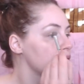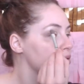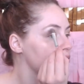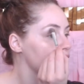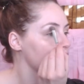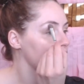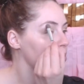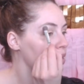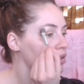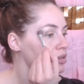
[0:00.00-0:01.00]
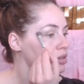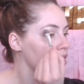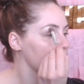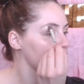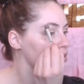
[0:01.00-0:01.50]
fairy powder,
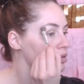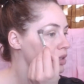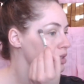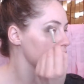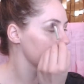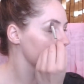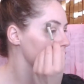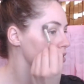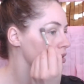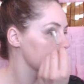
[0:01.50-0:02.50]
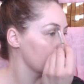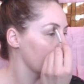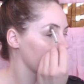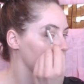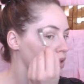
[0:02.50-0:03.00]
that crazy gold, because I
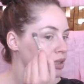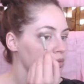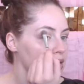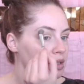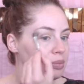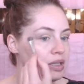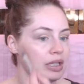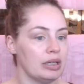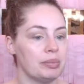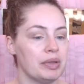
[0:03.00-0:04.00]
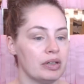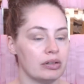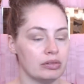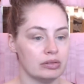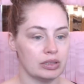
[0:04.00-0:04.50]
really want to play up the
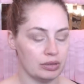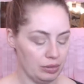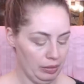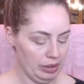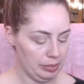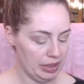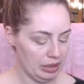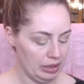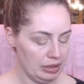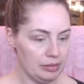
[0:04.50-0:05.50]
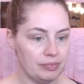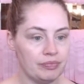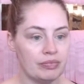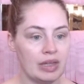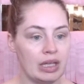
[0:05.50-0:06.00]
gold quite a bit here.
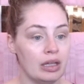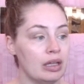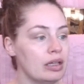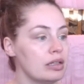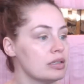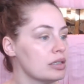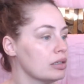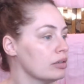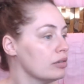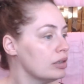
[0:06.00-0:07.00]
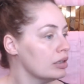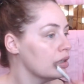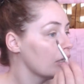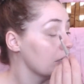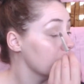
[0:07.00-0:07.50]
So
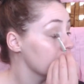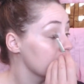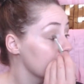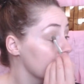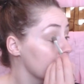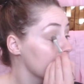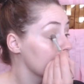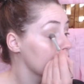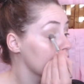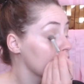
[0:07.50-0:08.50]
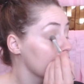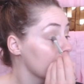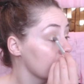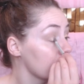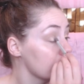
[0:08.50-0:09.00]
I'm going to use it
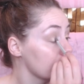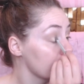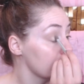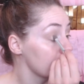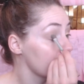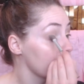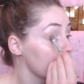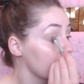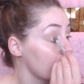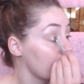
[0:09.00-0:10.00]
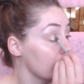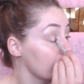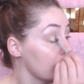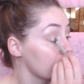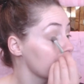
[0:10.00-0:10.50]
as the lid shade and
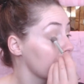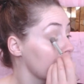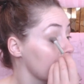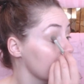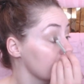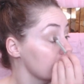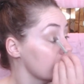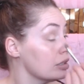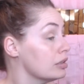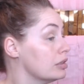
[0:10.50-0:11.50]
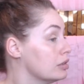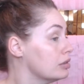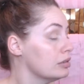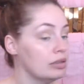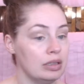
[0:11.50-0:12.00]
as my highlight shade,
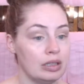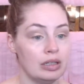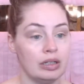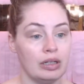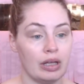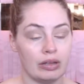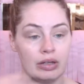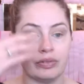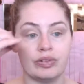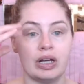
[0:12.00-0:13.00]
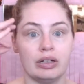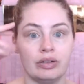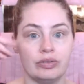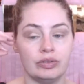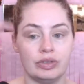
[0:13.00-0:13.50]
now that I've kind
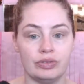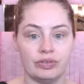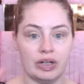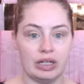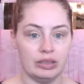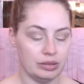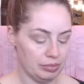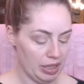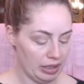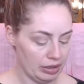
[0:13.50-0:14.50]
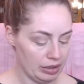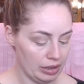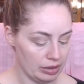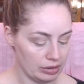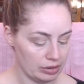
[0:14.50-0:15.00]
of defined my
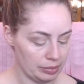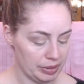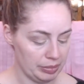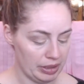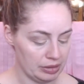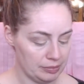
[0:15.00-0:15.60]
eye look a bit better.